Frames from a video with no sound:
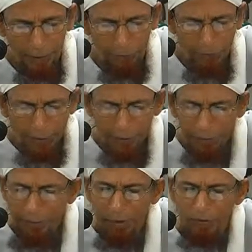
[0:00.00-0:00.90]
Rather,
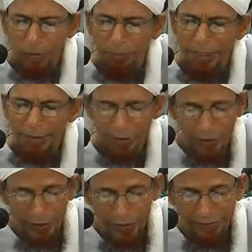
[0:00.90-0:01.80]
he must obey the
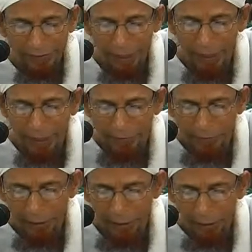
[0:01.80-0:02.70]
sheikh's
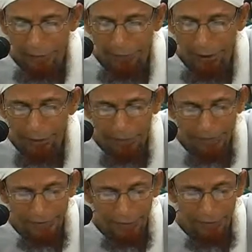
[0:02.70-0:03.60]
command and conduct
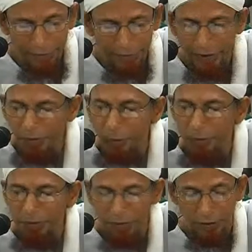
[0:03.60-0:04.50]
himself in his
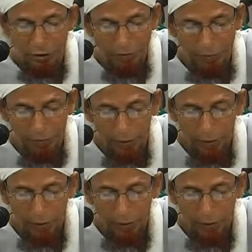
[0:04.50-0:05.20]
supervision